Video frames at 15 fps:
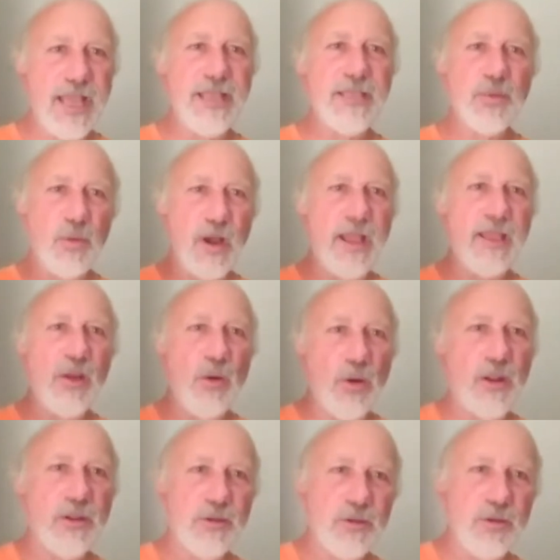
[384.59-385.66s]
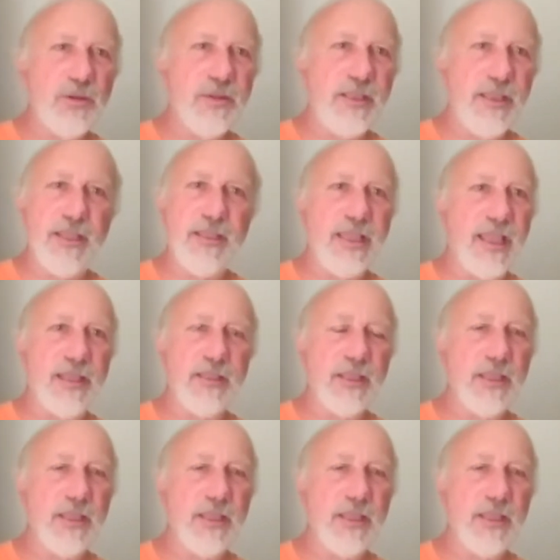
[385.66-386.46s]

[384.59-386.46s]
That's why Gaurakishore did that,